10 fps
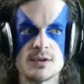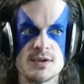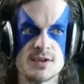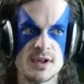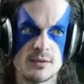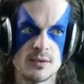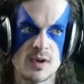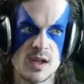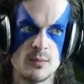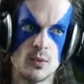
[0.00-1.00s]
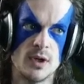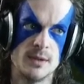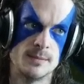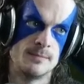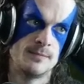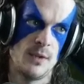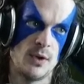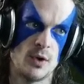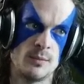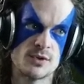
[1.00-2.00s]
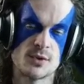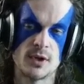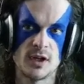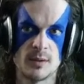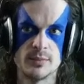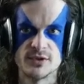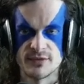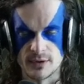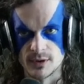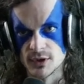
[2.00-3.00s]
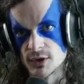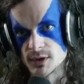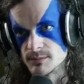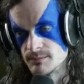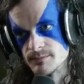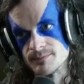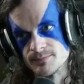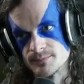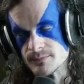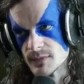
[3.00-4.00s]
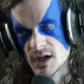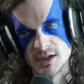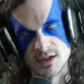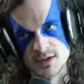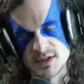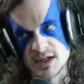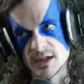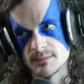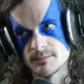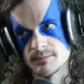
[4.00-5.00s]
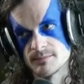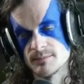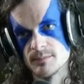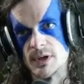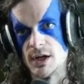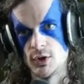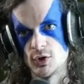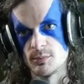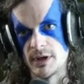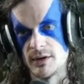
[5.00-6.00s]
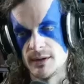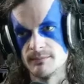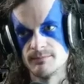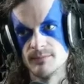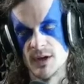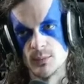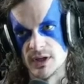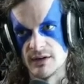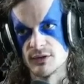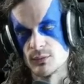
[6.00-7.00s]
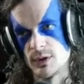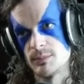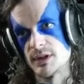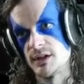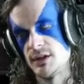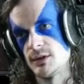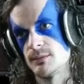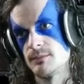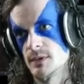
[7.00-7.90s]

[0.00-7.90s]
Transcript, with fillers: Serral Game one in Home Story Cup was very good. I didn't see it, but I heard about it, and we have the replay here.